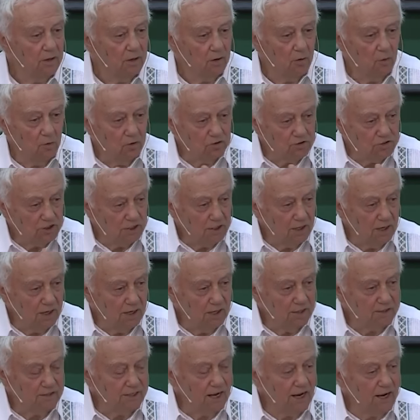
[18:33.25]
was
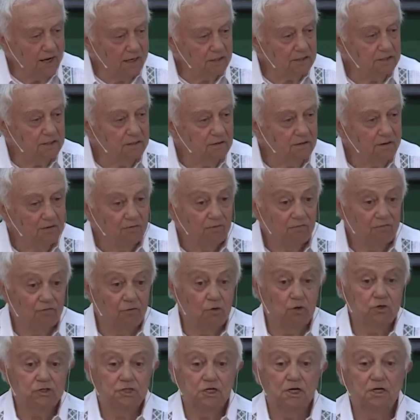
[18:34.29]
attacked
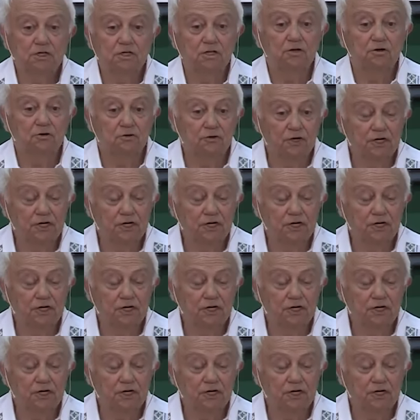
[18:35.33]
for certain